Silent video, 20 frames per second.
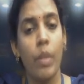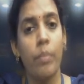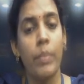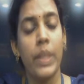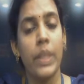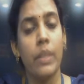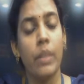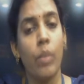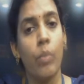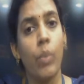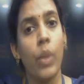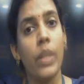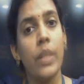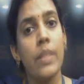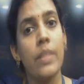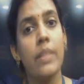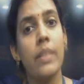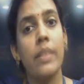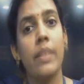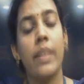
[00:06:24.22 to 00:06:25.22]
But
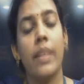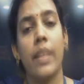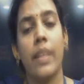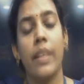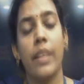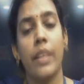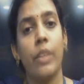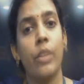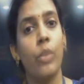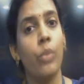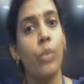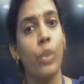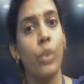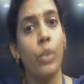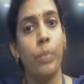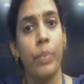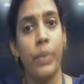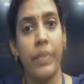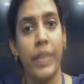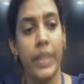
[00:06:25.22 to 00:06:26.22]
what is it that I can do to
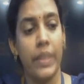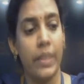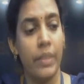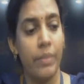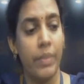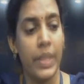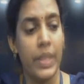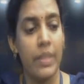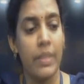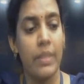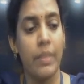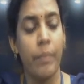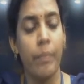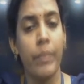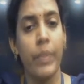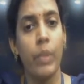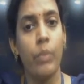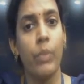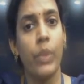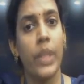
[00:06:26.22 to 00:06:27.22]
prevent defects?
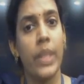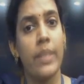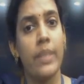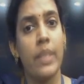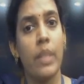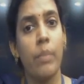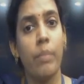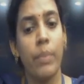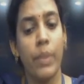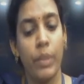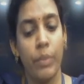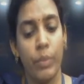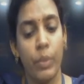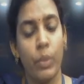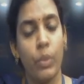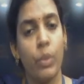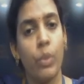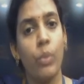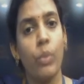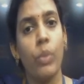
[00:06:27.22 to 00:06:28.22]
For example, if
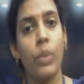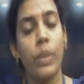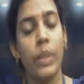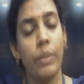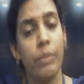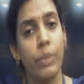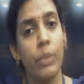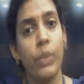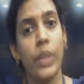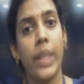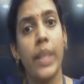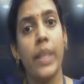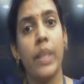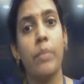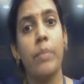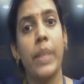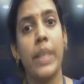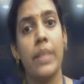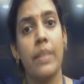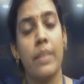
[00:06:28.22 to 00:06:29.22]
you take a
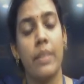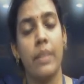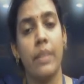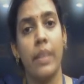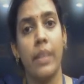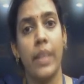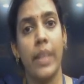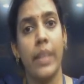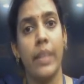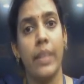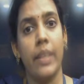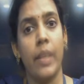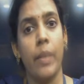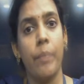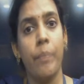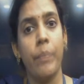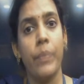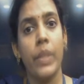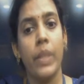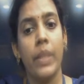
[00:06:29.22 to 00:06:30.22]
medicinal area,
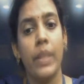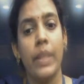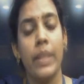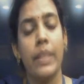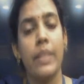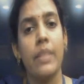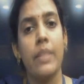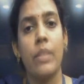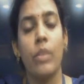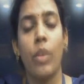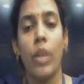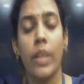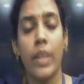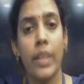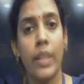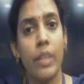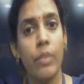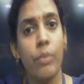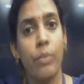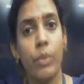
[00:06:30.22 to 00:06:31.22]
it is not
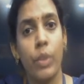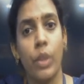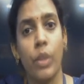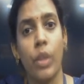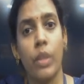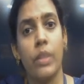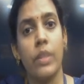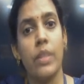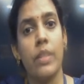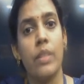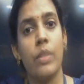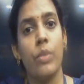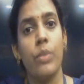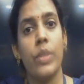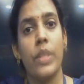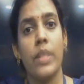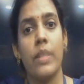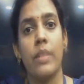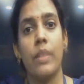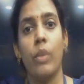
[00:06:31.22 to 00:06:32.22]
enough for doctors to
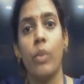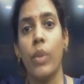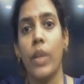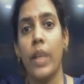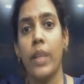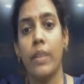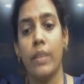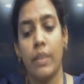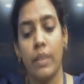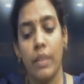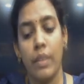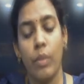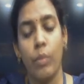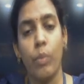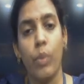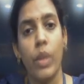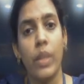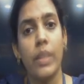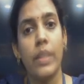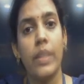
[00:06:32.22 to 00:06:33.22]
just look at
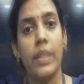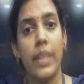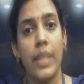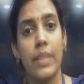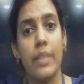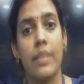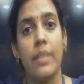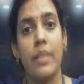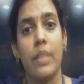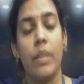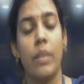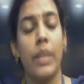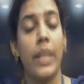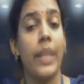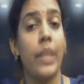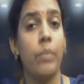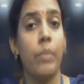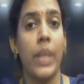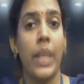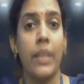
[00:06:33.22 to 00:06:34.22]
what tests,
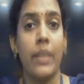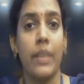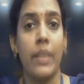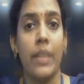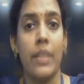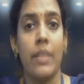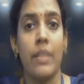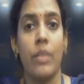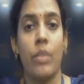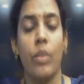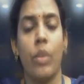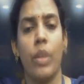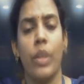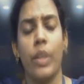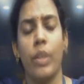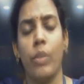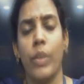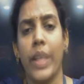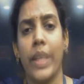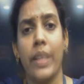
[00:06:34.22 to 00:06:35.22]
like blood tests or
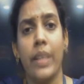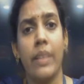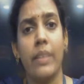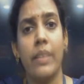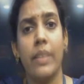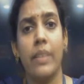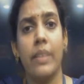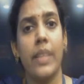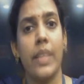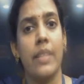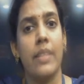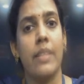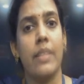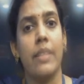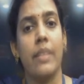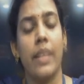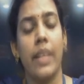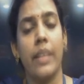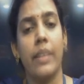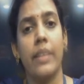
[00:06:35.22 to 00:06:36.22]
any other
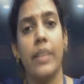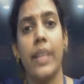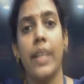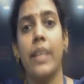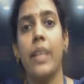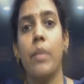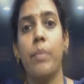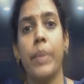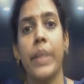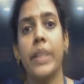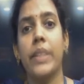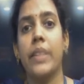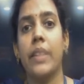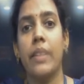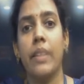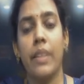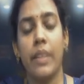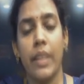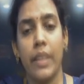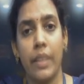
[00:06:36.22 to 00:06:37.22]
tests, and tell a
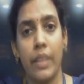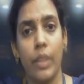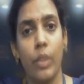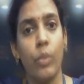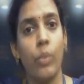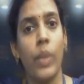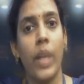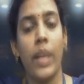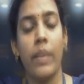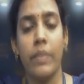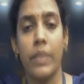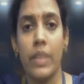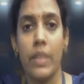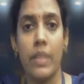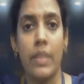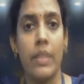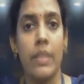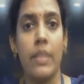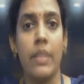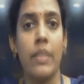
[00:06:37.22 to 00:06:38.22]
patient that you have this
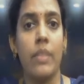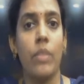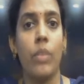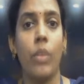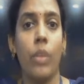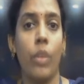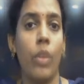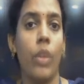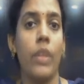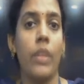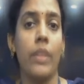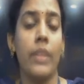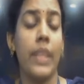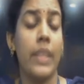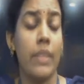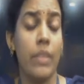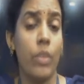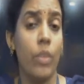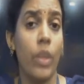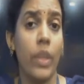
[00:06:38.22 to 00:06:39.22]
disease or not.
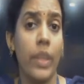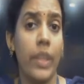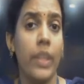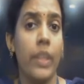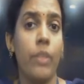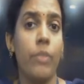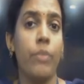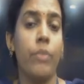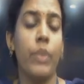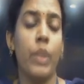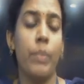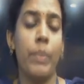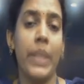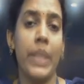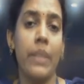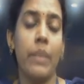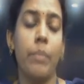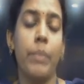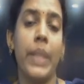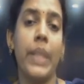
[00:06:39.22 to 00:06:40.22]
That's not enough. The
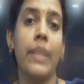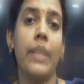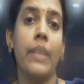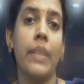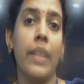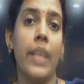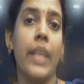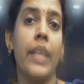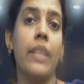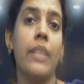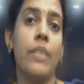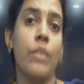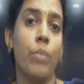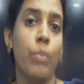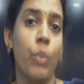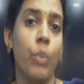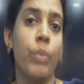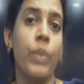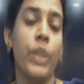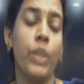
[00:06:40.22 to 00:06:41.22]
medical line is
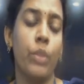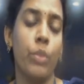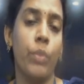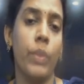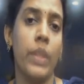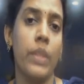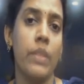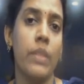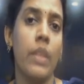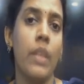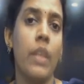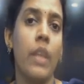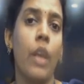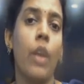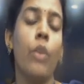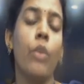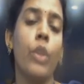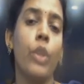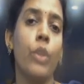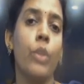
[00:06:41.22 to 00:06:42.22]
moving towards
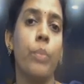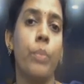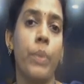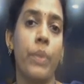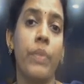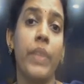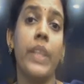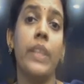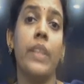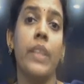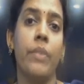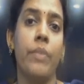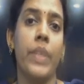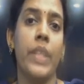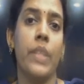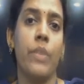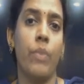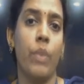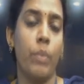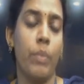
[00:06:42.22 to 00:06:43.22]
how do you prevent
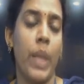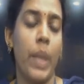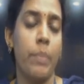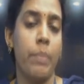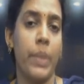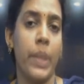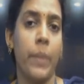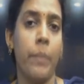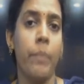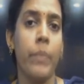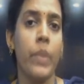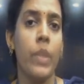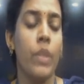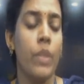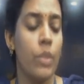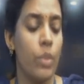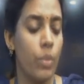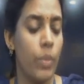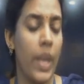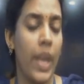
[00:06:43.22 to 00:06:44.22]
defects from happening.
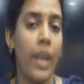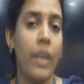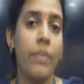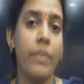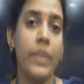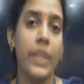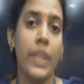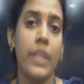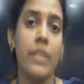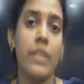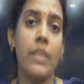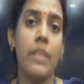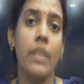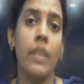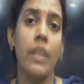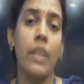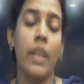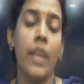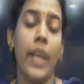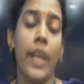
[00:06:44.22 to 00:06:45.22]
So have tests
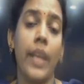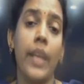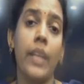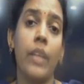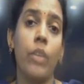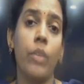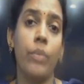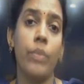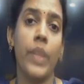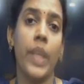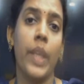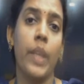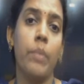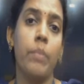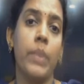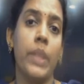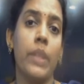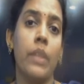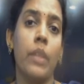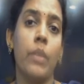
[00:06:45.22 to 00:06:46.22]
ahead of
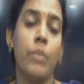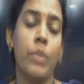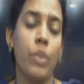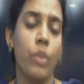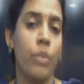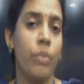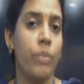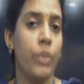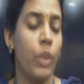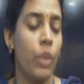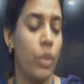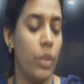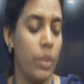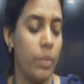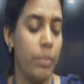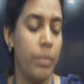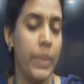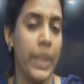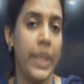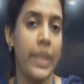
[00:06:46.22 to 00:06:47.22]
time in terms of your
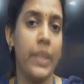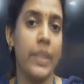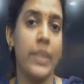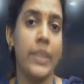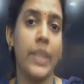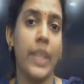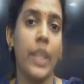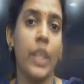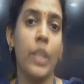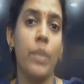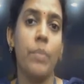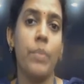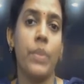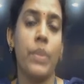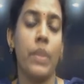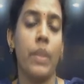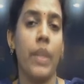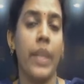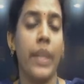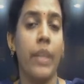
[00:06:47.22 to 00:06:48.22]
medical
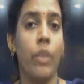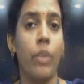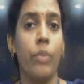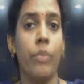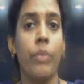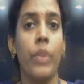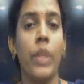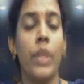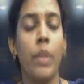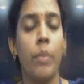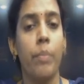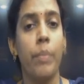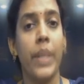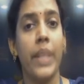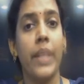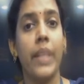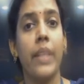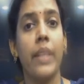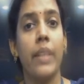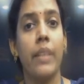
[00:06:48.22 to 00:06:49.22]
checkups, ahead of
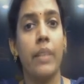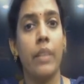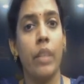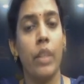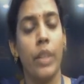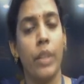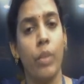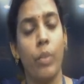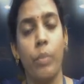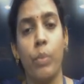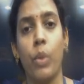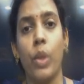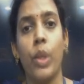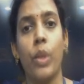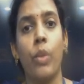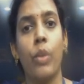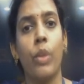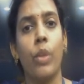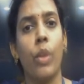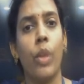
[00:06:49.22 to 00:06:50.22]
bringing in
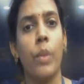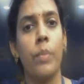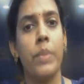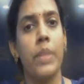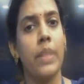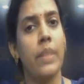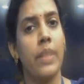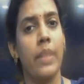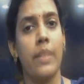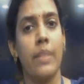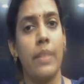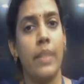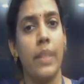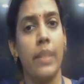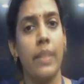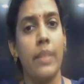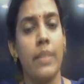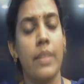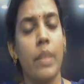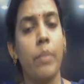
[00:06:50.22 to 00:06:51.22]
polio drops and things
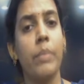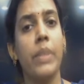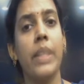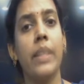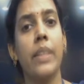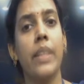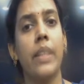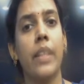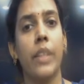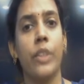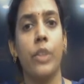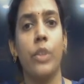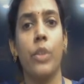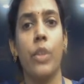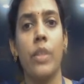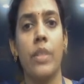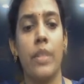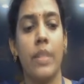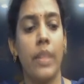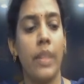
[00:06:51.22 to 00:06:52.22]
like that, something that
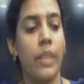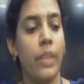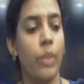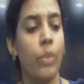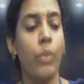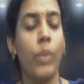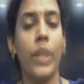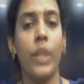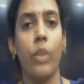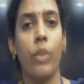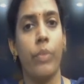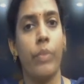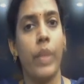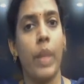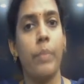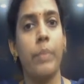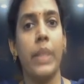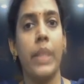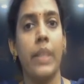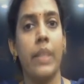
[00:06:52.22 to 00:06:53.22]
assures that you and your
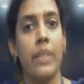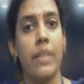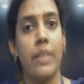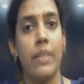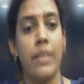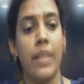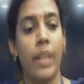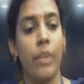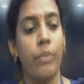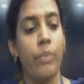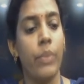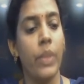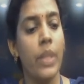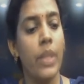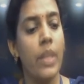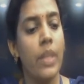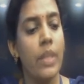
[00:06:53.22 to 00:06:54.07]
family is safe.